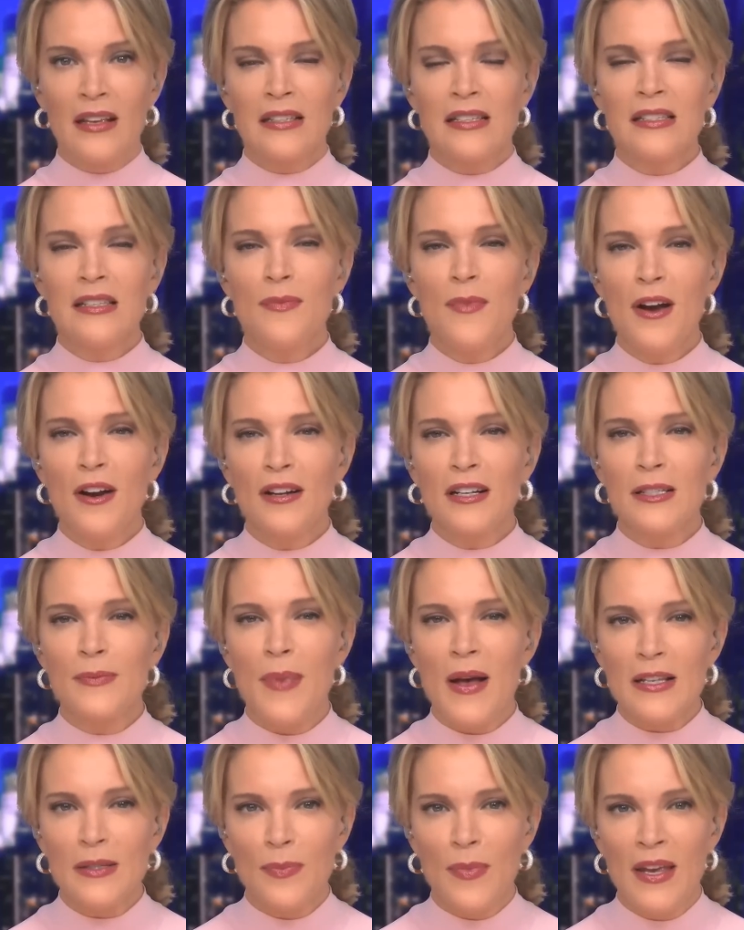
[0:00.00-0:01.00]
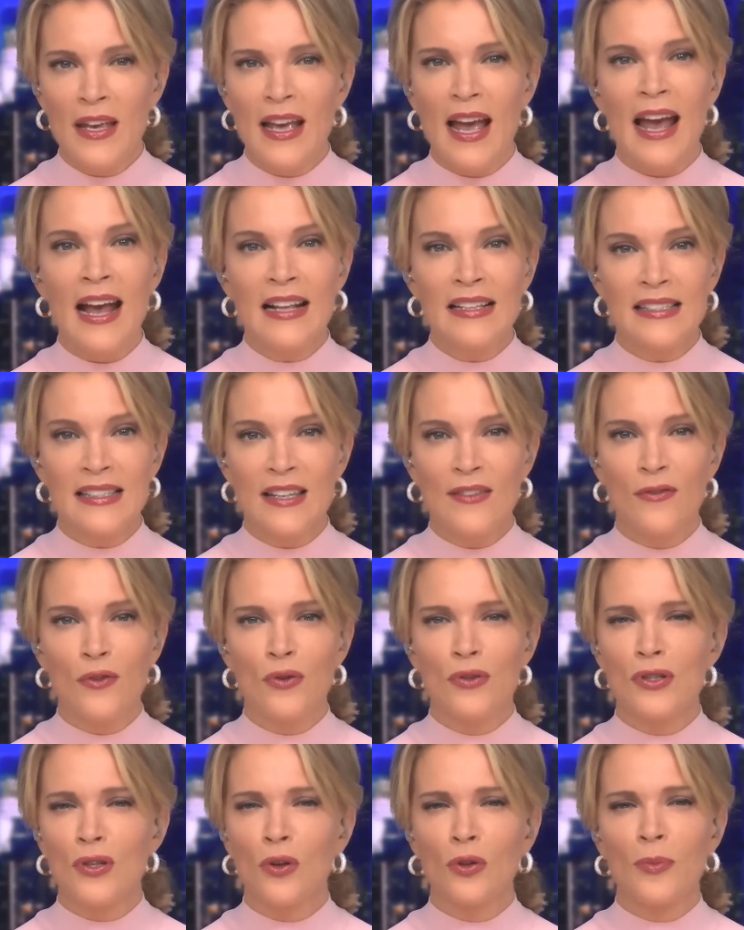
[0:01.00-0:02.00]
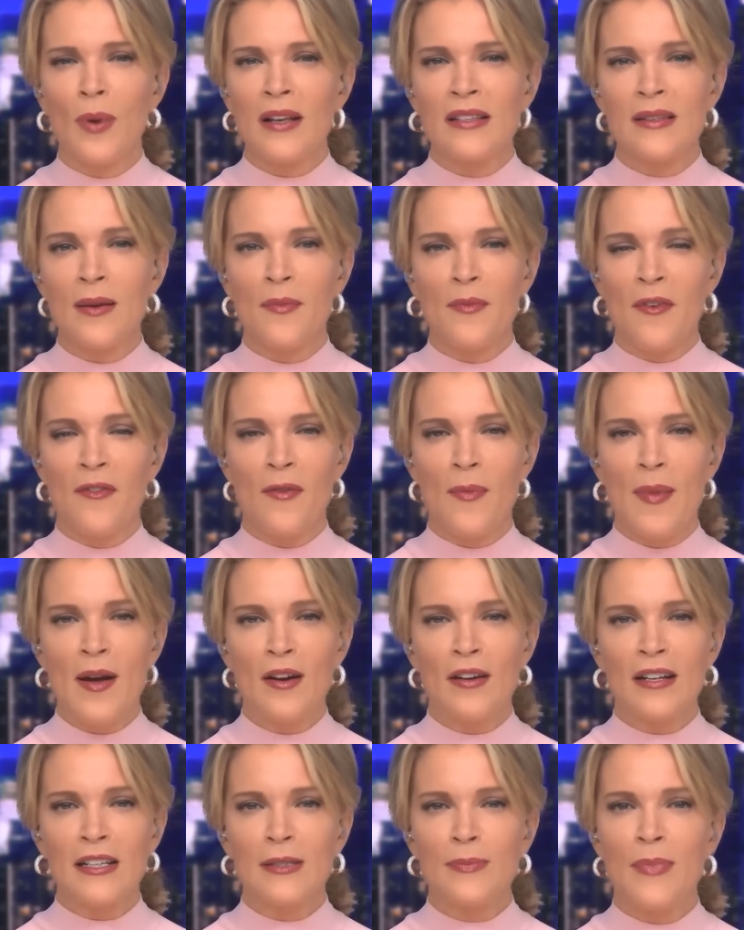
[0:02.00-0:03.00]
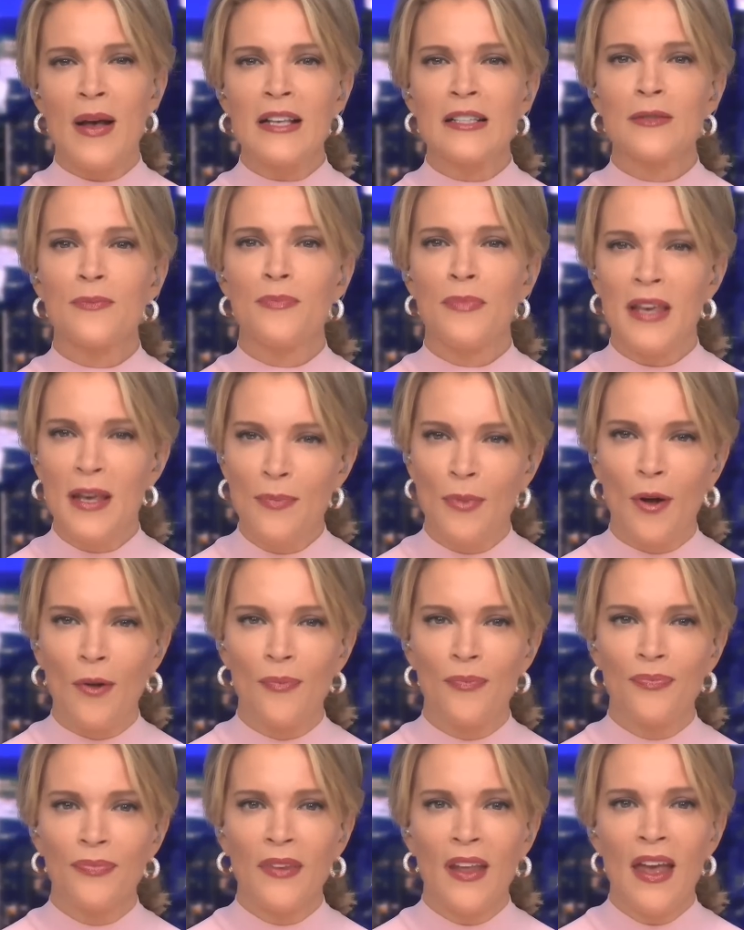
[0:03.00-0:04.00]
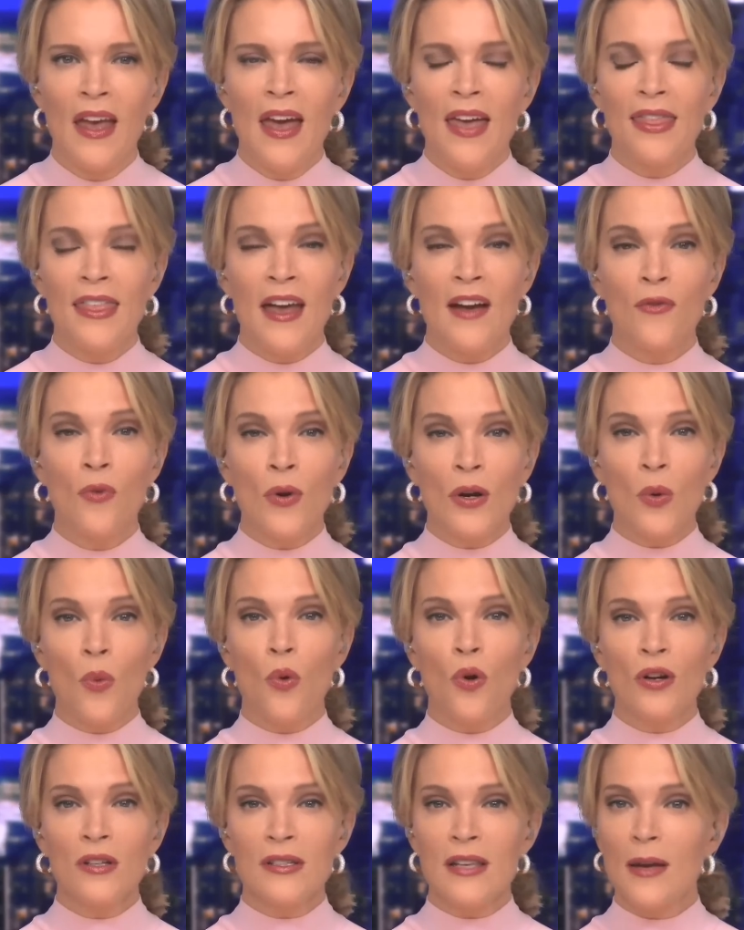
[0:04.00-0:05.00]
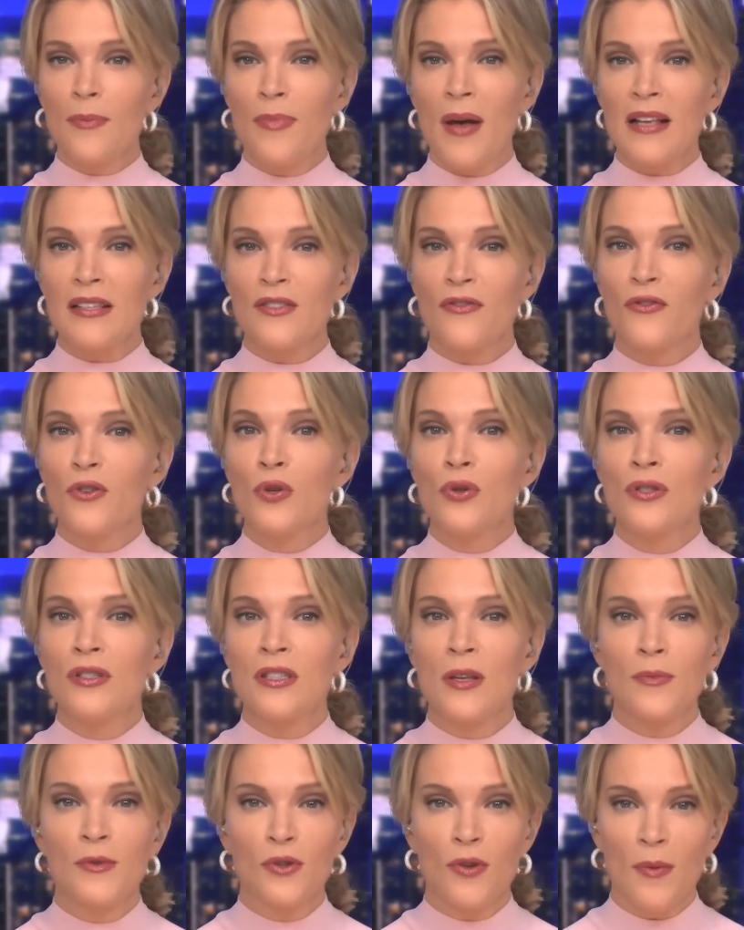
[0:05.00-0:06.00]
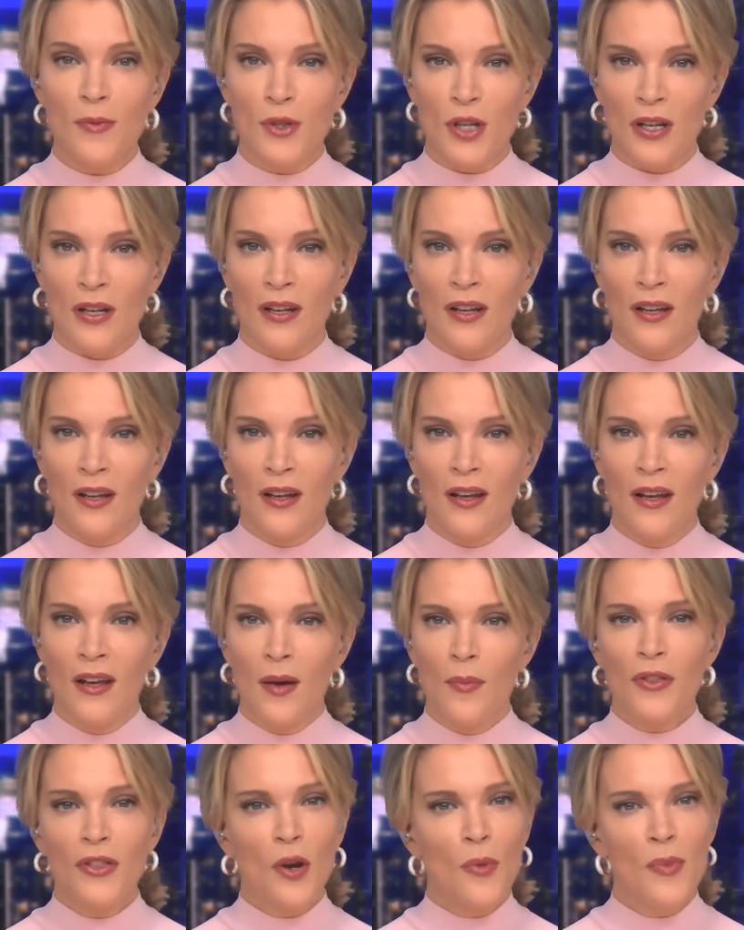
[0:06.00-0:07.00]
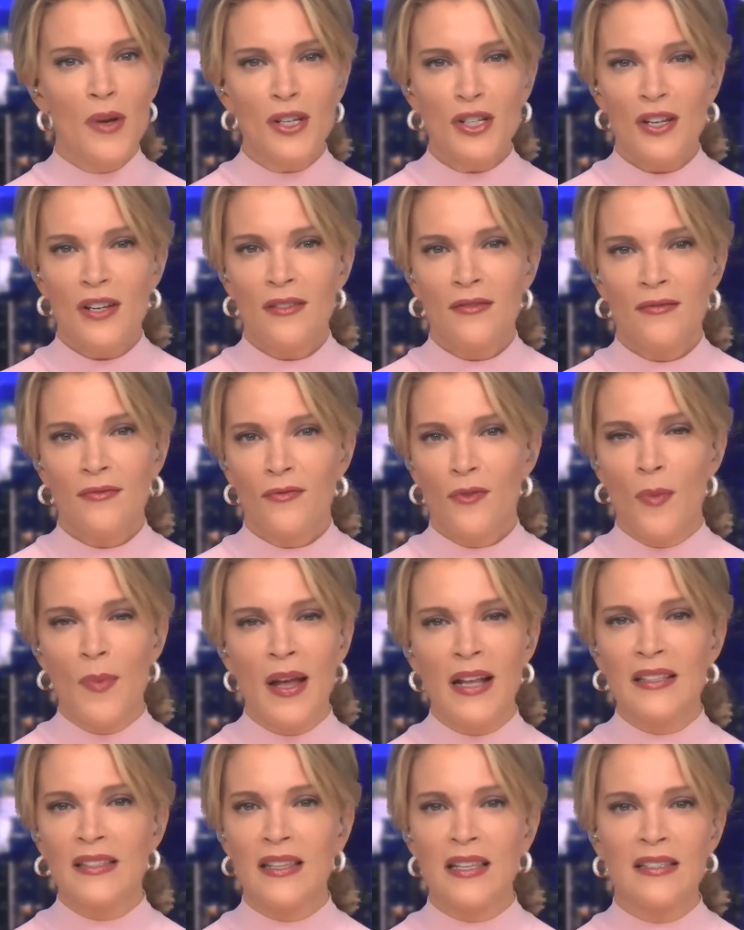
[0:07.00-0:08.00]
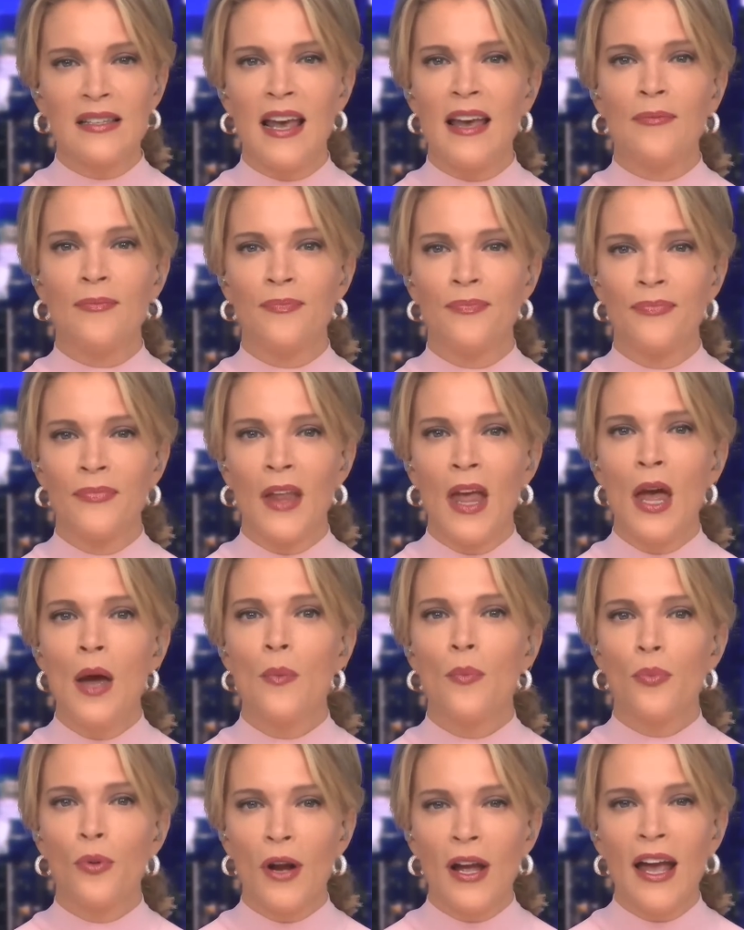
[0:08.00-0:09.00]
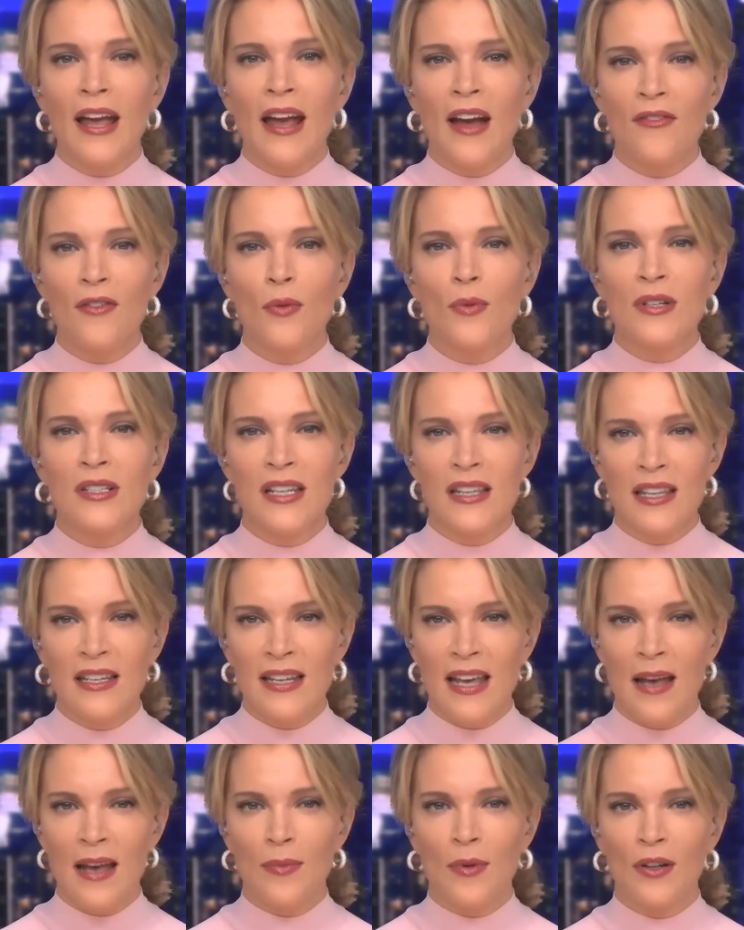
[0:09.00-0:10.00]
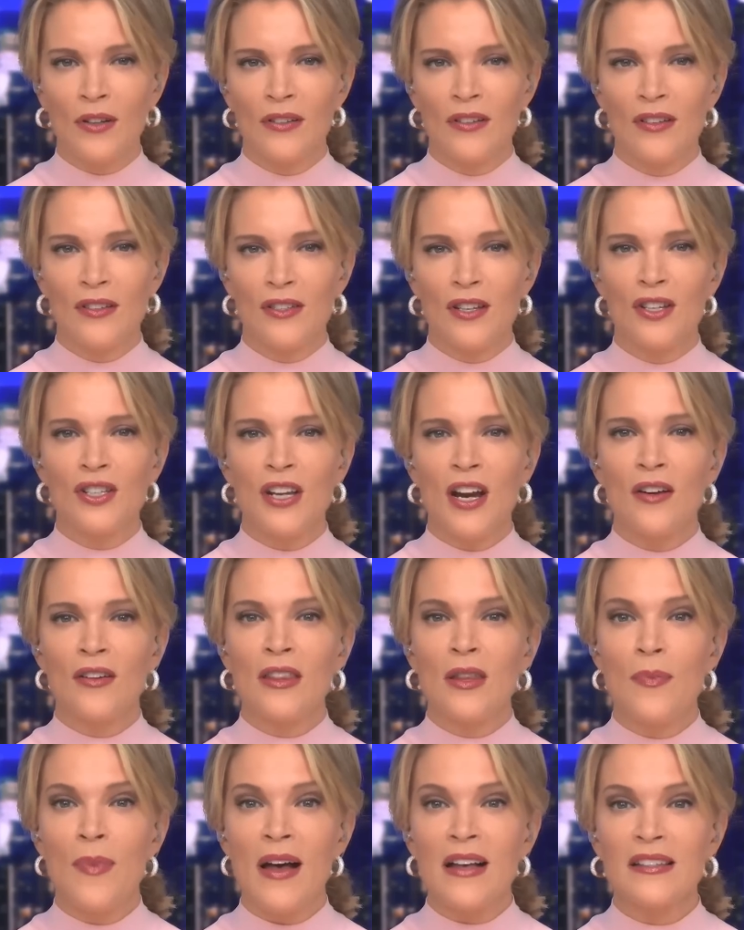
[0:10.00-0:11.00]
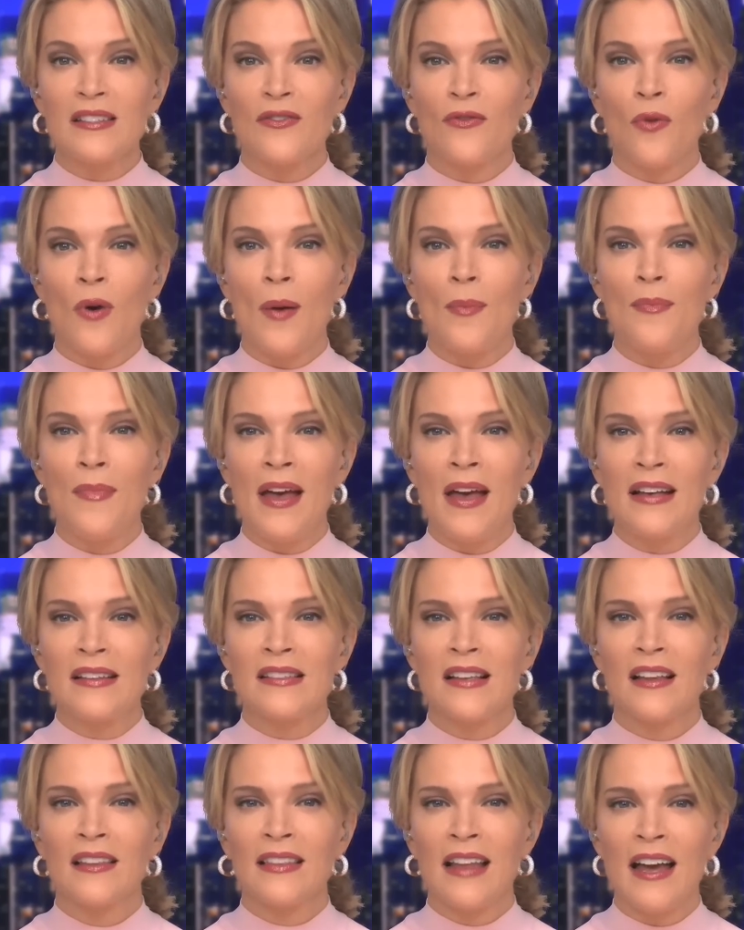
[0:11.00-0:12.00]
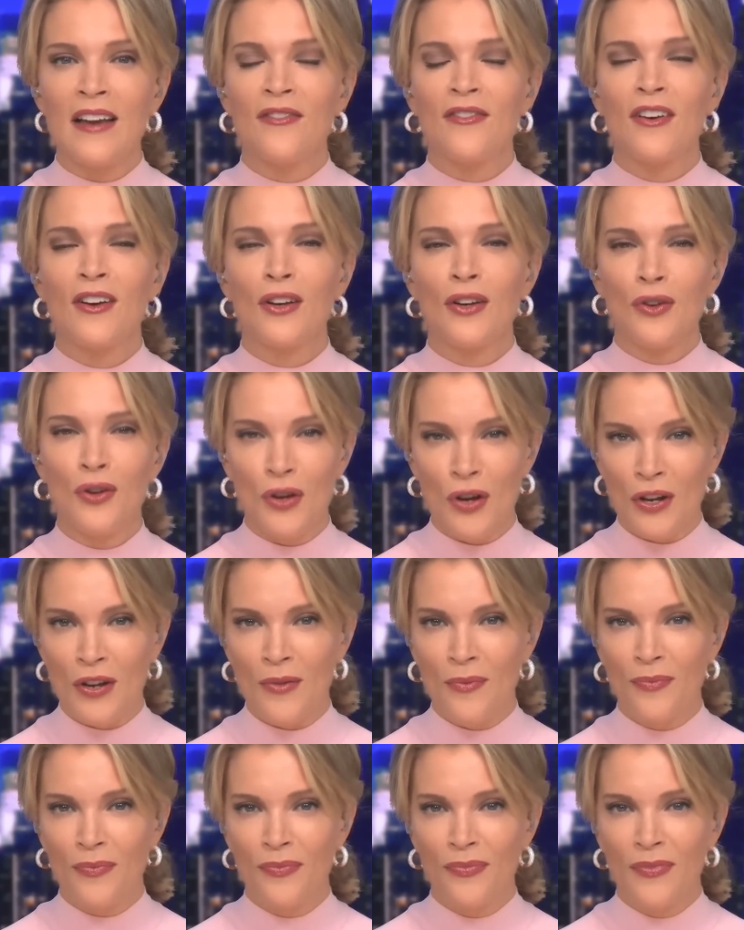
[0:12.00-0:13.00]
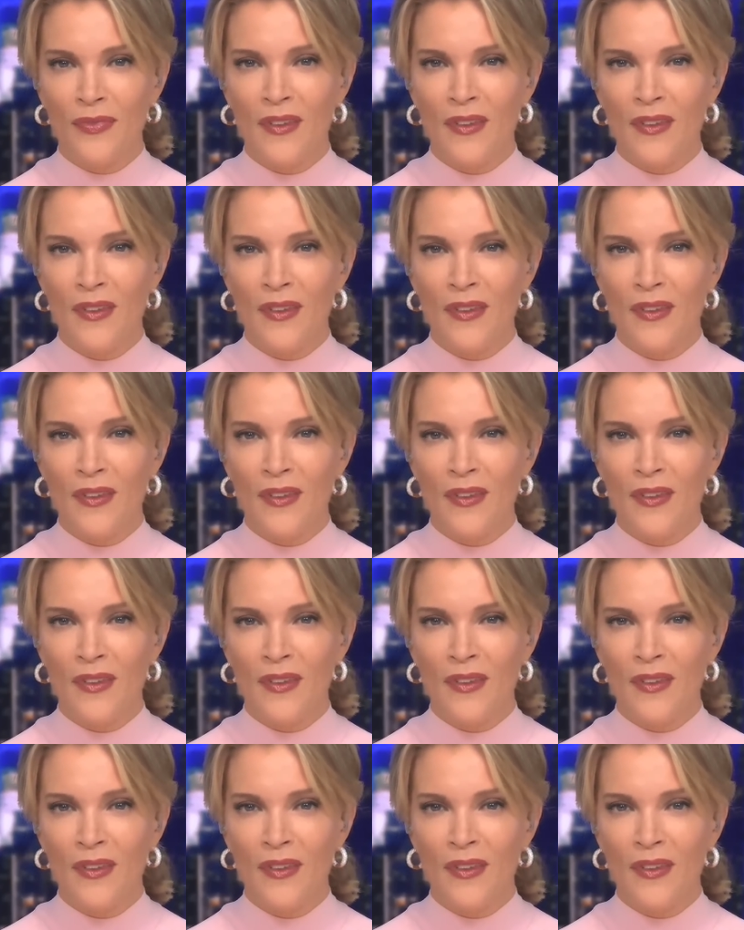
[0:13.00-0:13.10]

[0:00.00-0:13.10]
This is America's best meat and seafood sold by some of America's best people. They have won awards like Best Food Subscription, but their mission remains the same: bringing everyone to the table to share in the best of what makes life good.